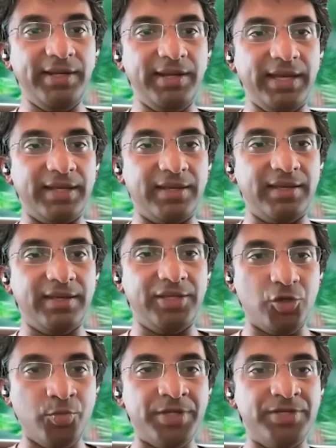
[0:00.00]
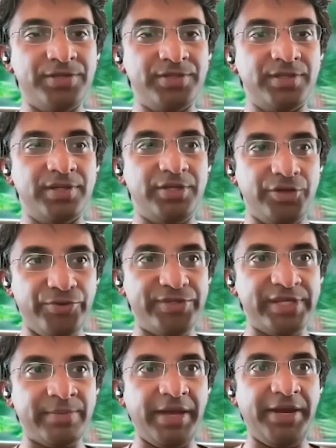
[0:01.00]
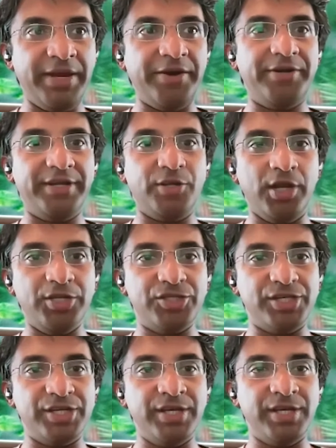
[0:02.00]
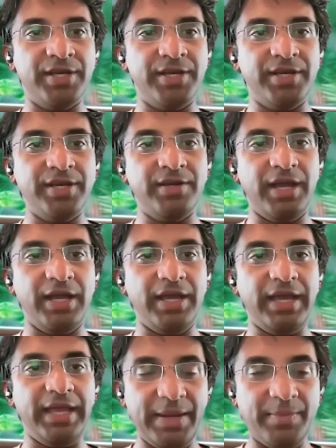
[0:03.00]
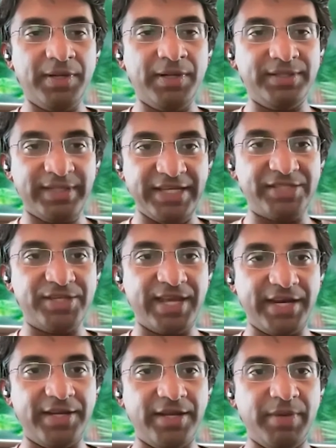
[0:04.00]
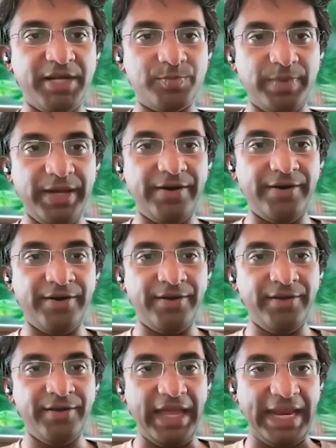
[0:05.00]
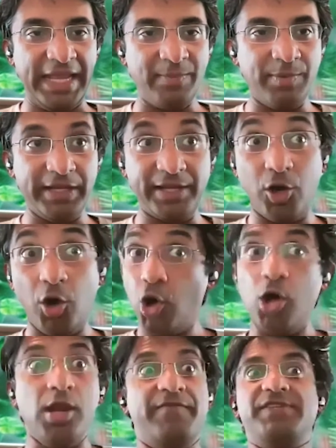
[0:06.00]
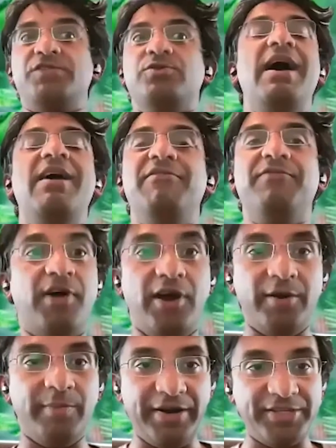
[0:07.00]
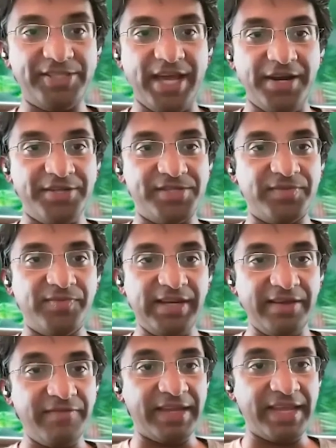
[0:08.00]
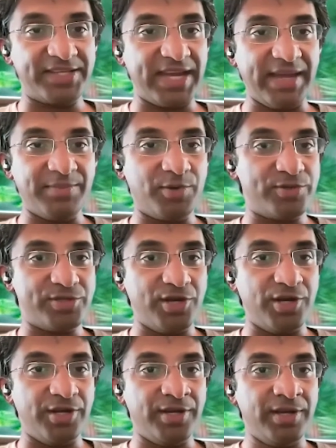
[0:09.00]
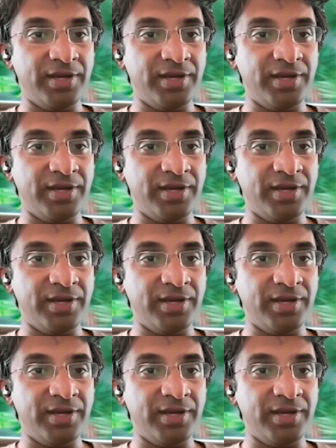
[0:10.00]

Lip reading: Like humans using better technology enable things to get done much better, enabling all of us to have far better standards of living as time goes on.